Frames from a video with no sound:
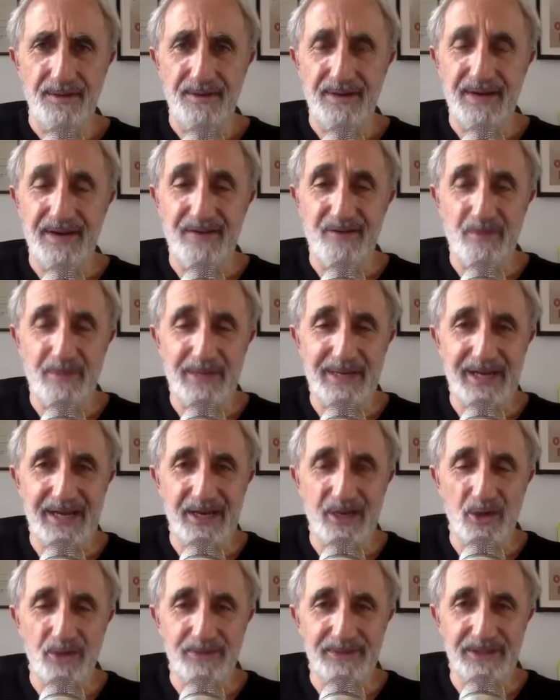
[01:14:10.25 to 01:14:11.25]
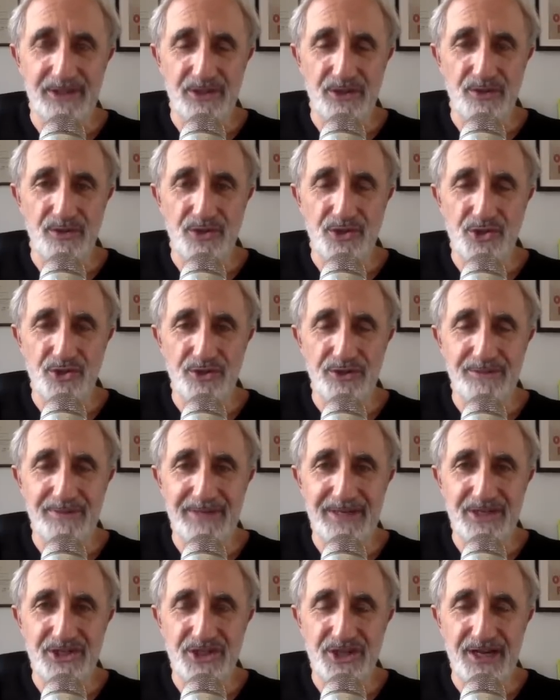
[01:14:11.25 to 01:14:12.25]
Hi, everybody. I hope that you enjoyed
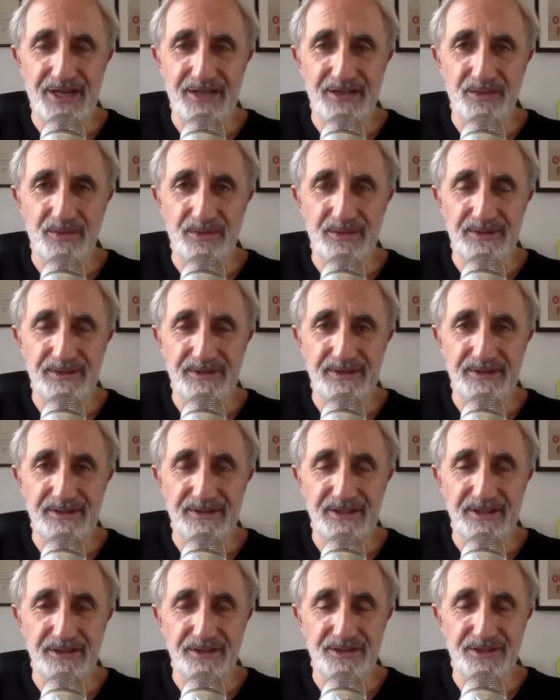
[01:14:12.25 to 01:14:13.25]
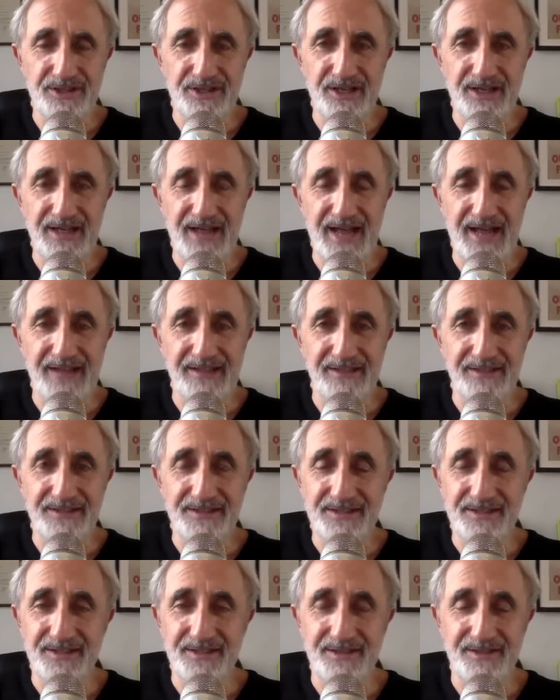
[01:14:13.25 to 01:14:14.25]
my chat with Dr. Scott
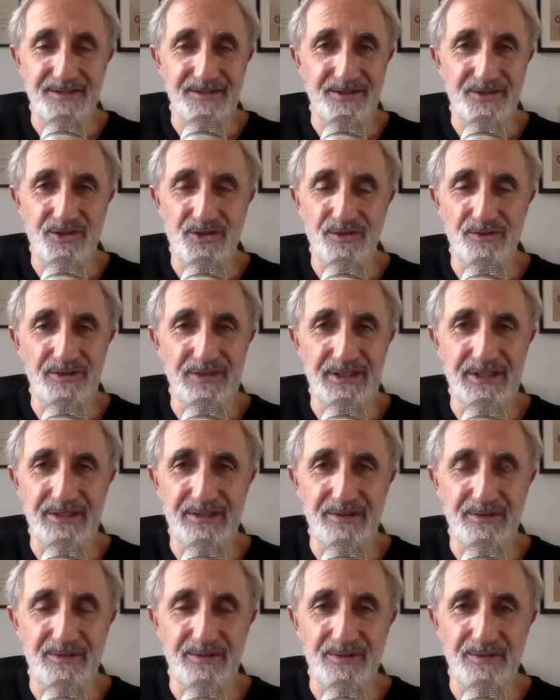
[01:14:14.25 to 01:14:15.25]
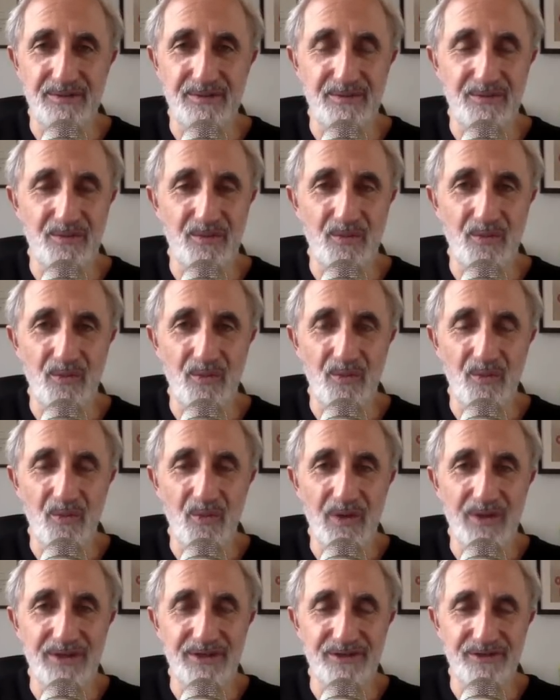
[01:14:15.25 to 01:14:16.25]
Atlas. Truly
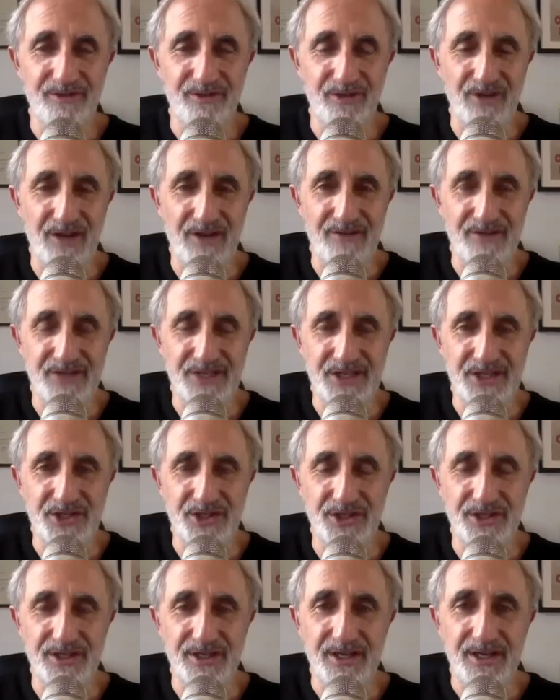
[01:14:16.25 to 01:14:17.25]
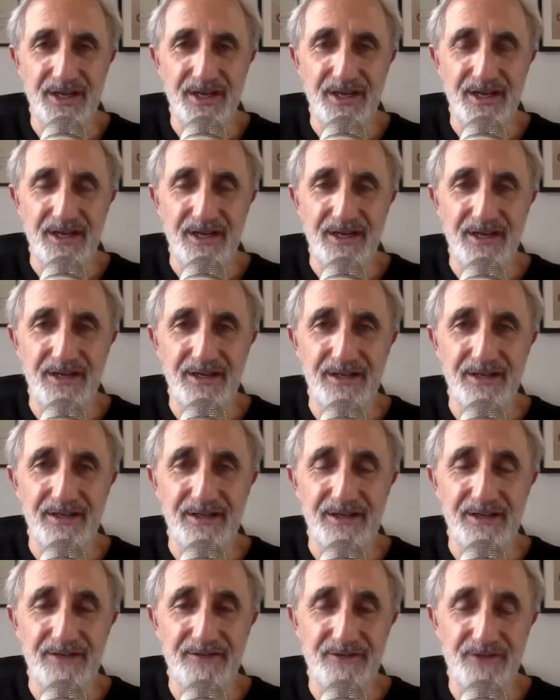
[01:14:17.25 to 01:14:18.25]
wonderful conversation.
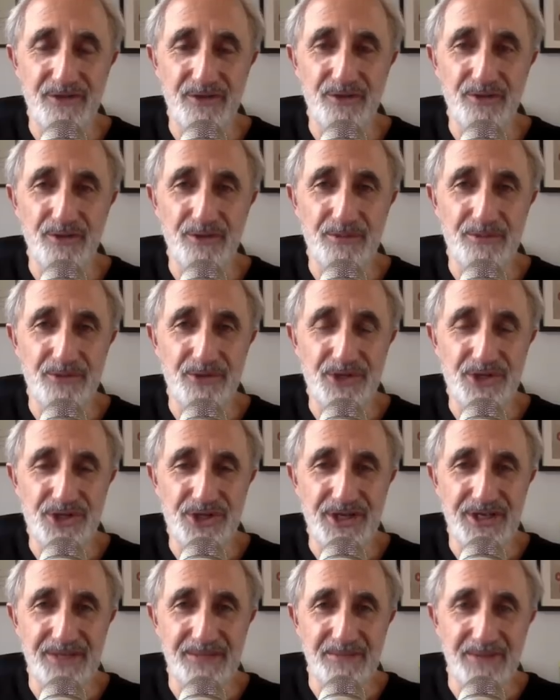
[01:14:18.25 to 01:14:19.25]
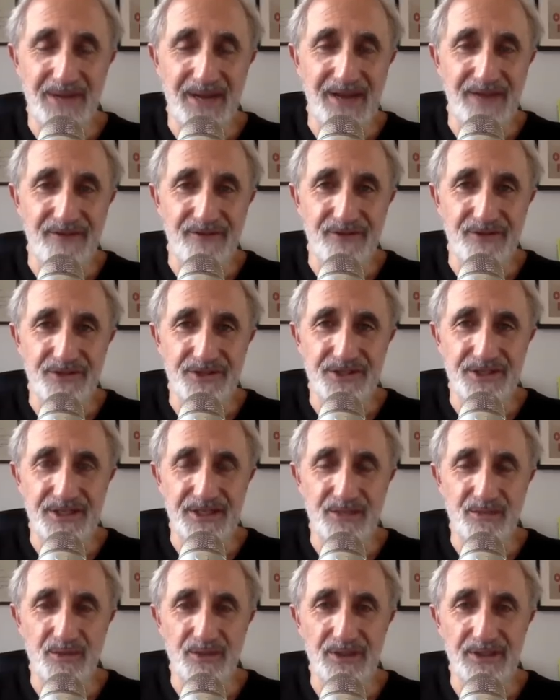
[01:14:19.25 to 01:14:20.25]
If you appreciate my efforts
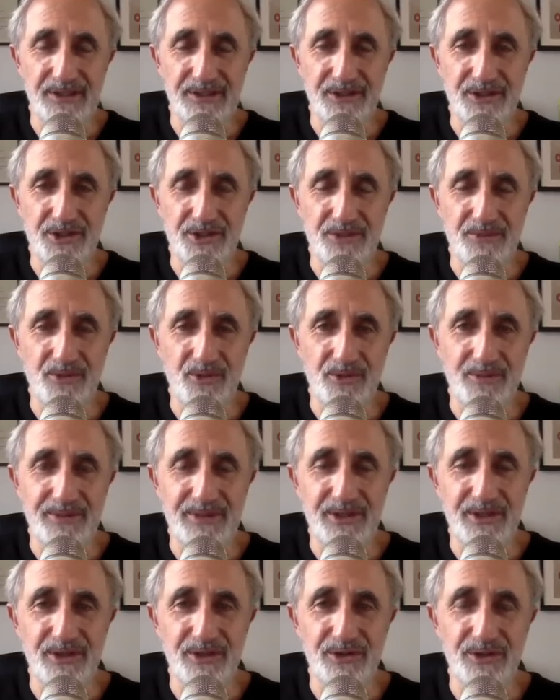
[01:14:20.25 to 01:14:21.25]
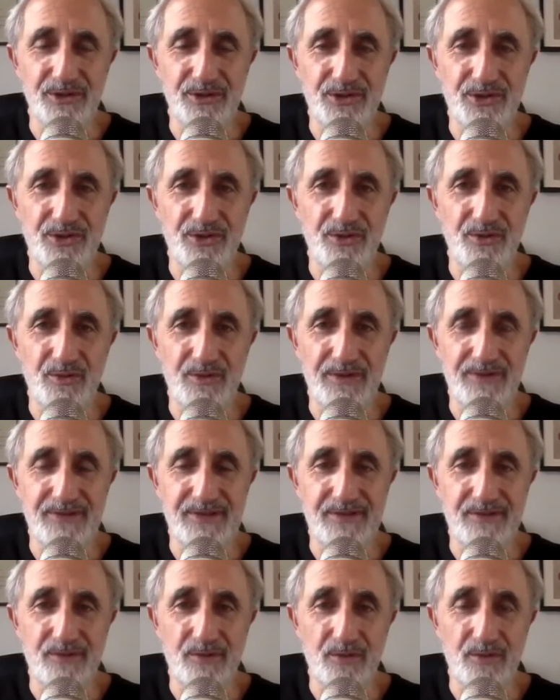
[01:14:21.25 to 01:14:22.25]
and would like to support me, you can do so in one of
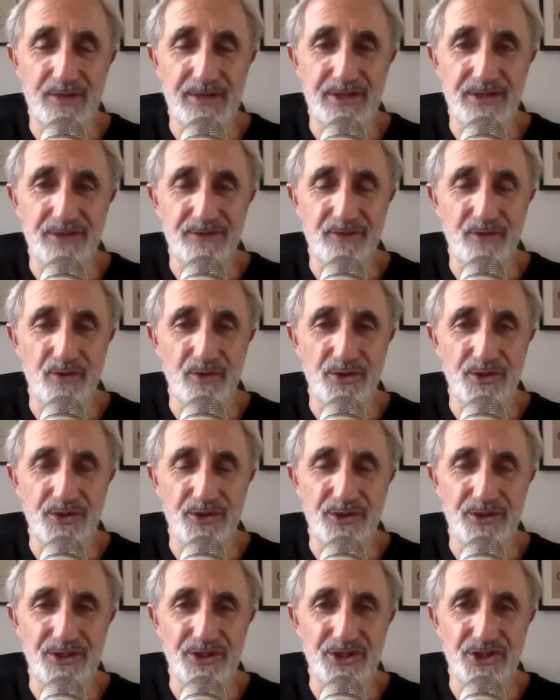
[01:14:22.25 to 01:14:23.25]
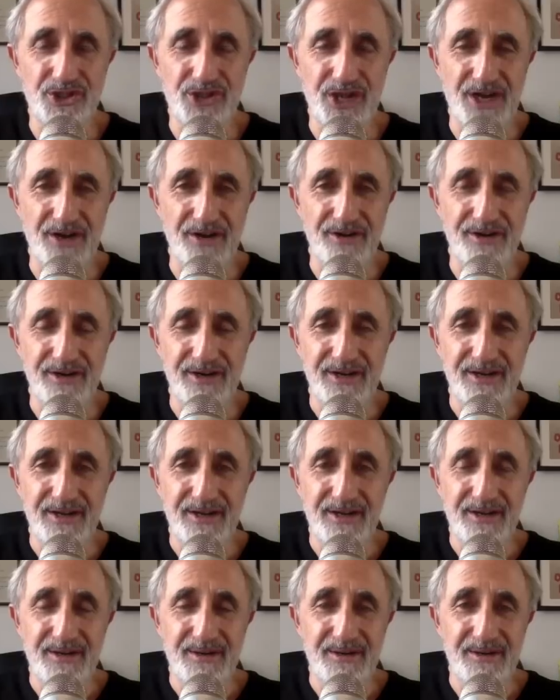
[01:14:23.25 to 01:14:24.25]
several ways. Of course, you can share
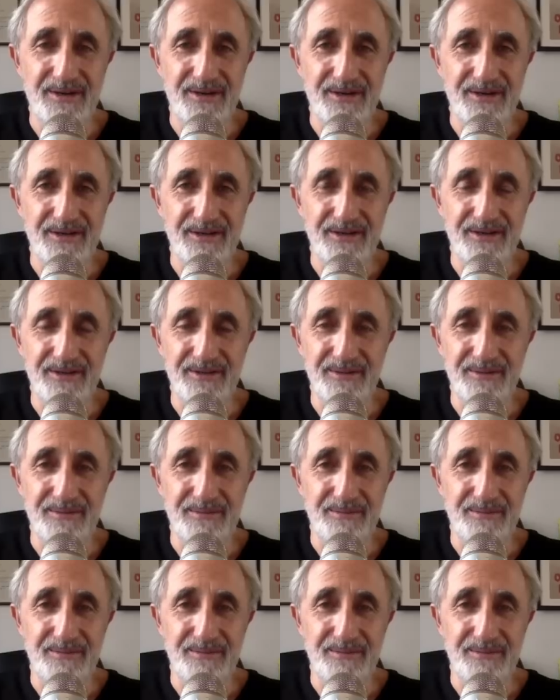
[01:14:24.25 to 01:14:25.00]
the